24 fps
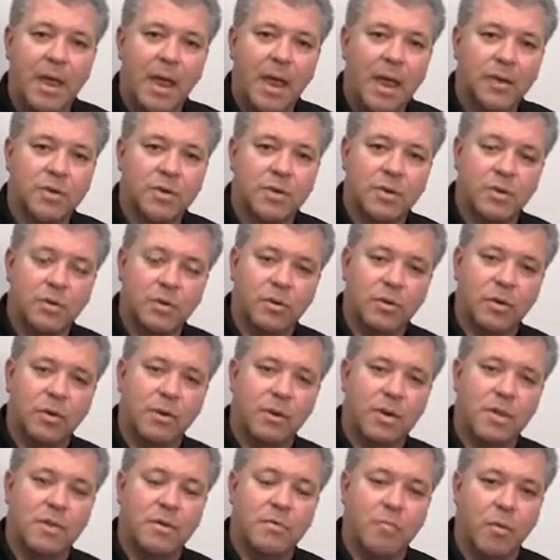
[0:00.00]
It's
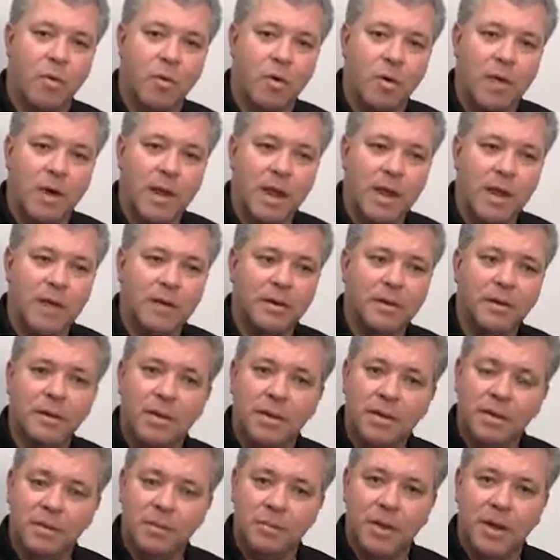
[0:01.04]
cooler in the morning,
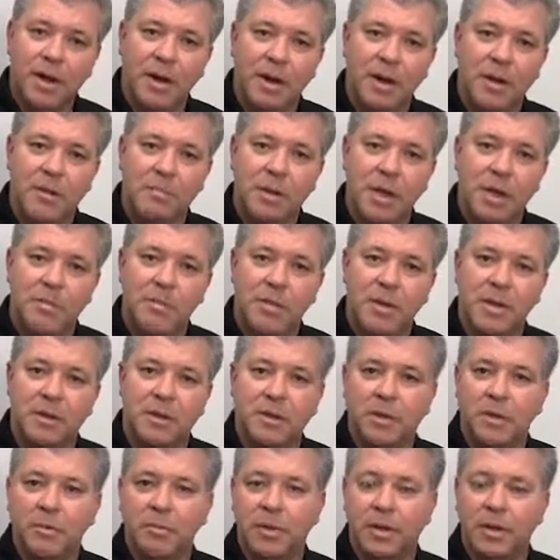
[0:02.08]
humidity may be a
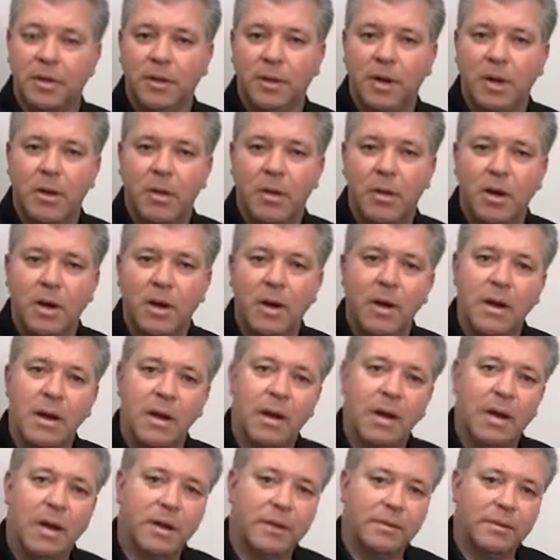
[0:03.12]
little bit lower,
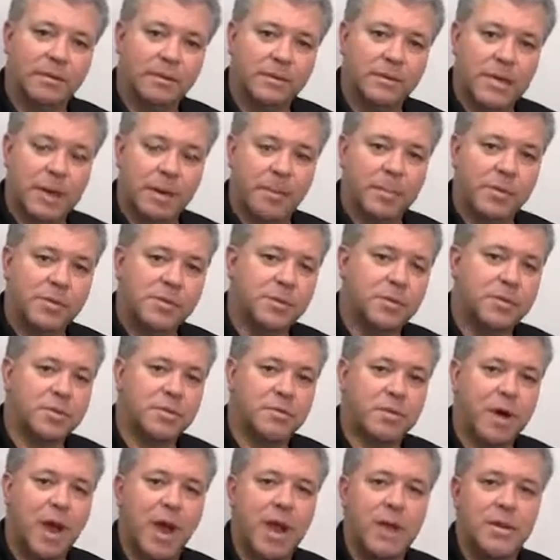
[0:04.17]
temperatures
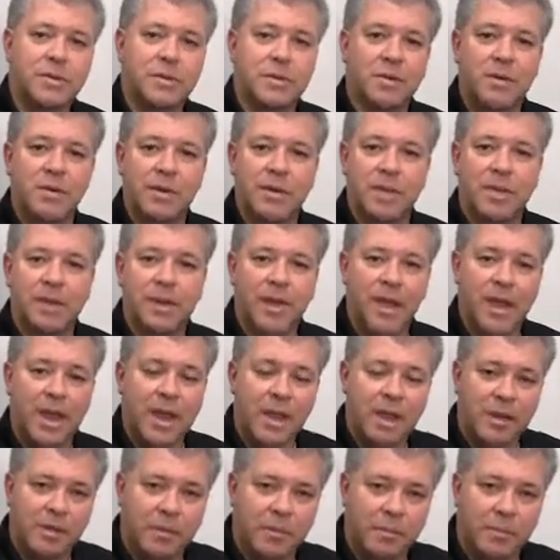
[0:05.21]
rise during the
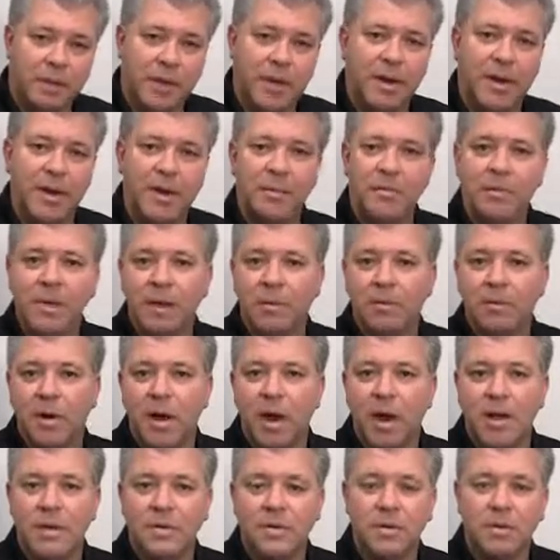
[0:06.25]
day, humidity may
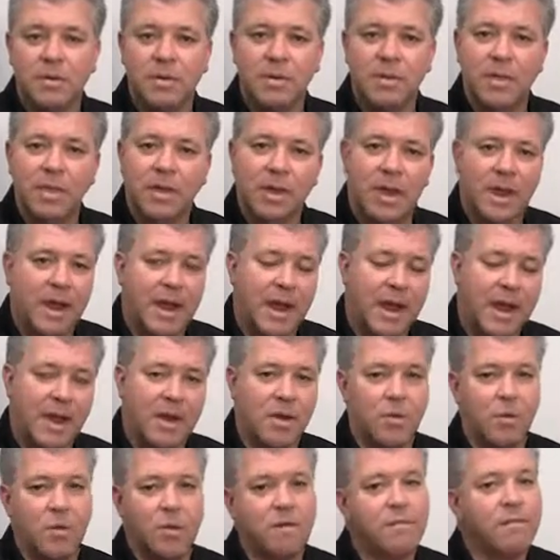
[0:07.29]
rise during the day
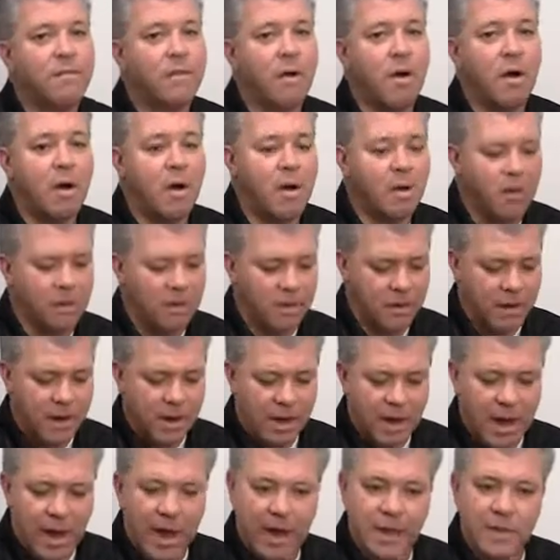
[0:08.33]
and or fall.
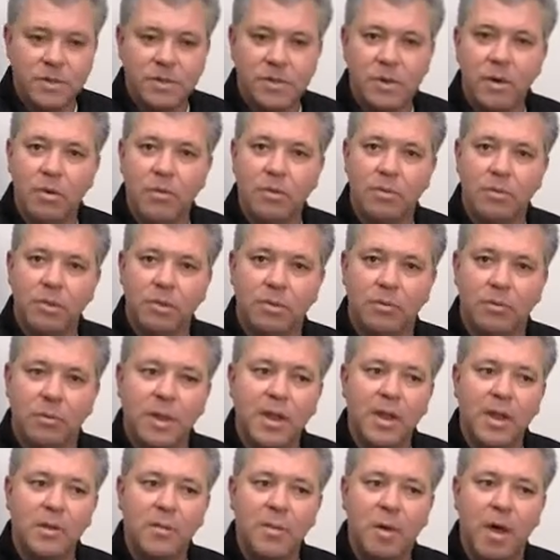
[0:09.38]
And so you
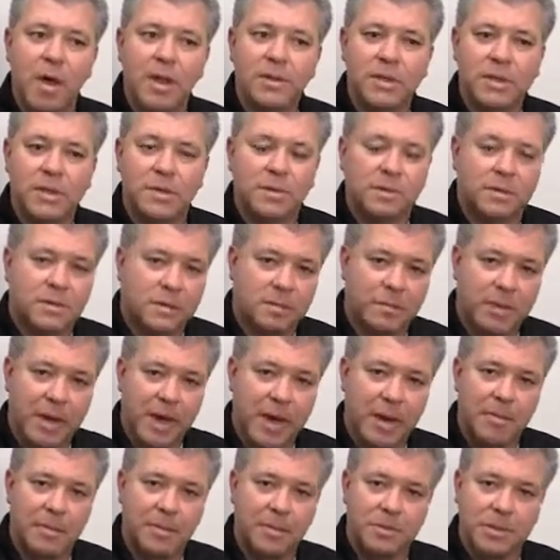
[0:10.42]
really want to be
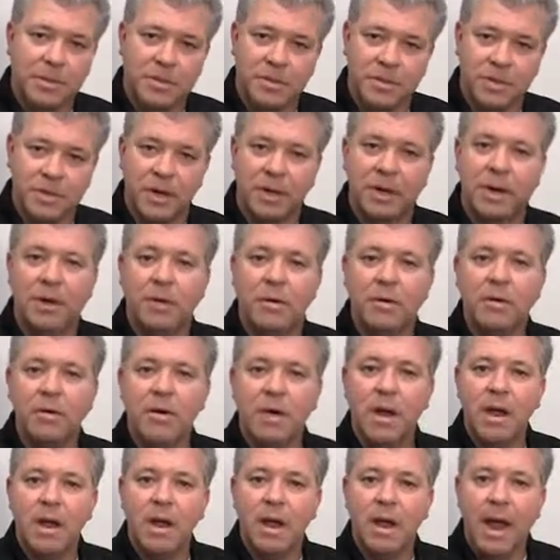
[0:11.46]
able to zero
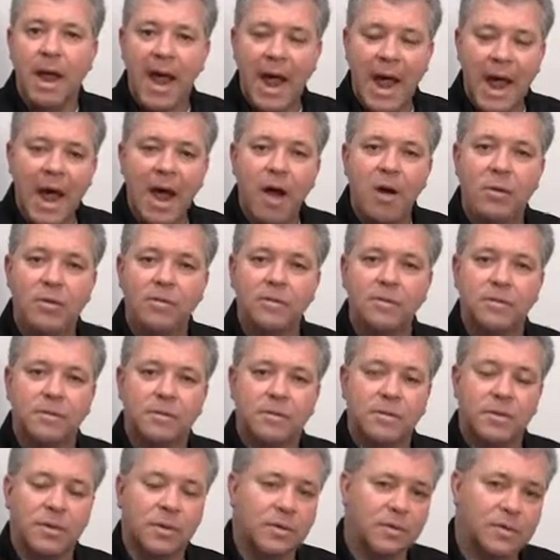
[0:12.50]
out
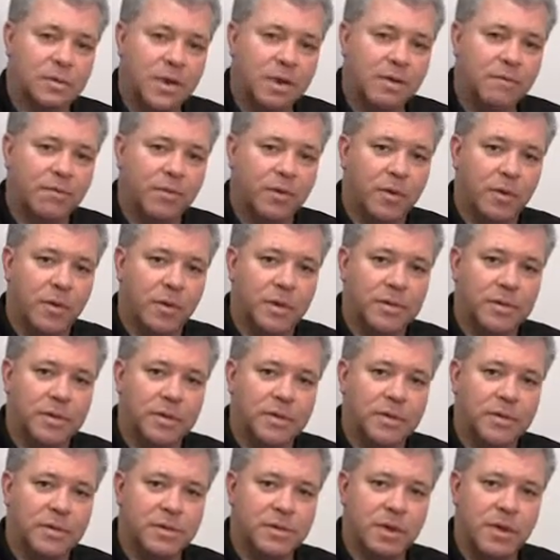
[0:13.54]
those
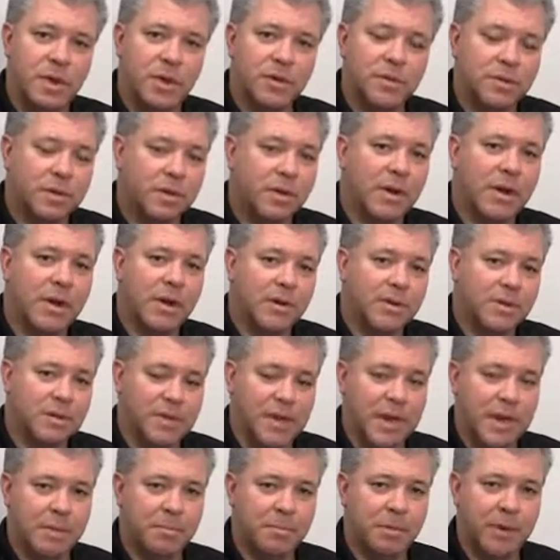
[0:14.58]
influences during your
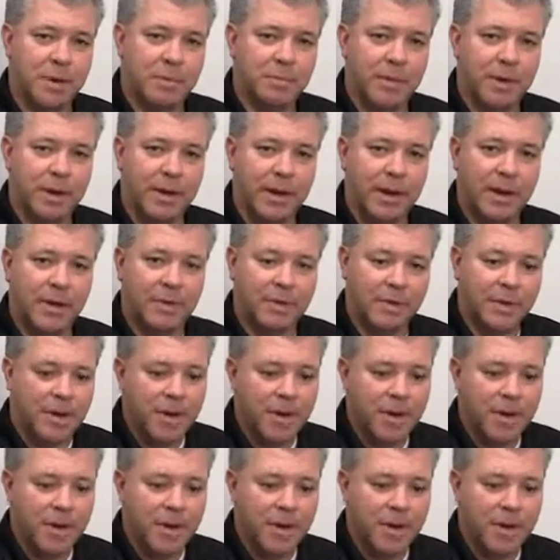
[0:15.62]
sampling period.